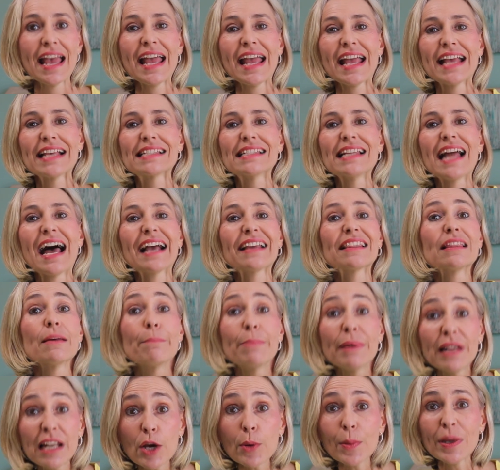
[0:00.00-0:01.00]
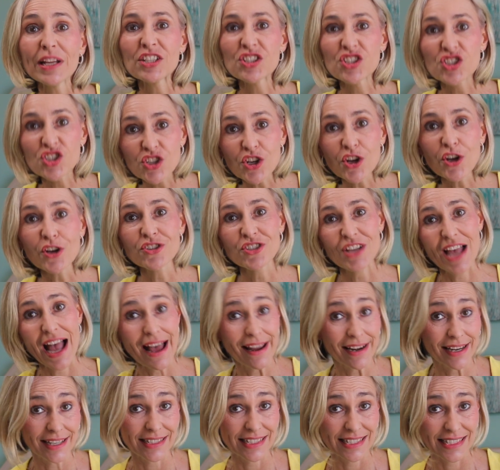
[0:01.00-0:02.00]
is like the billowing surge
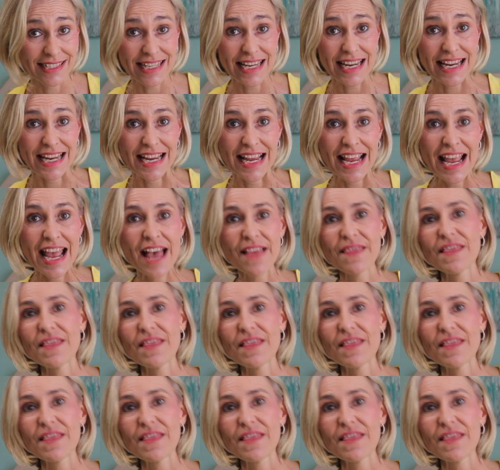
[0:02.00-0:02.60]
out at sea